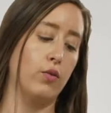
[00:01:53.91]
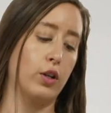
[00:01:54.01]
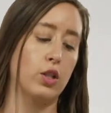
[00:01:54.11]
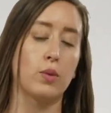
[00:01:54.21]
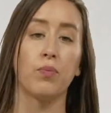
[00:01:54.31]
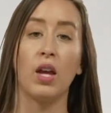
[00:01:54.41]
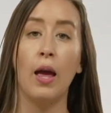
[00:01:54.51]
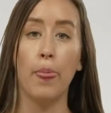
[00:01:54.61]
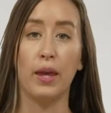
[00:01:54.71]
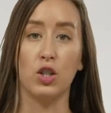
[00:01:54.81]
first.
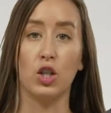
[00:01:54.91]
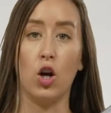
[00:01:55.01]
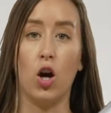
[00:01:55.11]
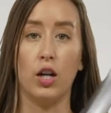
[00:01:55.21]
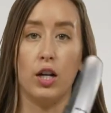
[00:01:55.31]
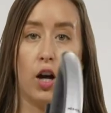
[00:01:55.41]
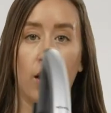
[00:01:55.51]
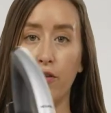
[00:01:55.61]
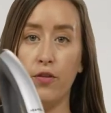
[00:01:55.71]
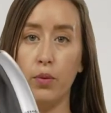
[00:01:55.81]
There's an on and
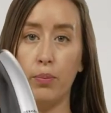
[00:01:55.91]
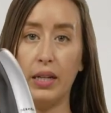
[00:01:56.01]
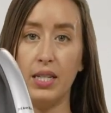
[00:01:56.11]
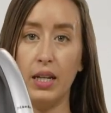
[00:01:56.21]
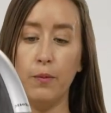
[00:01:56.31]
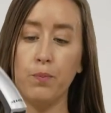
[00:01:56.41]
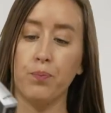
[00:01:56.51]
off button,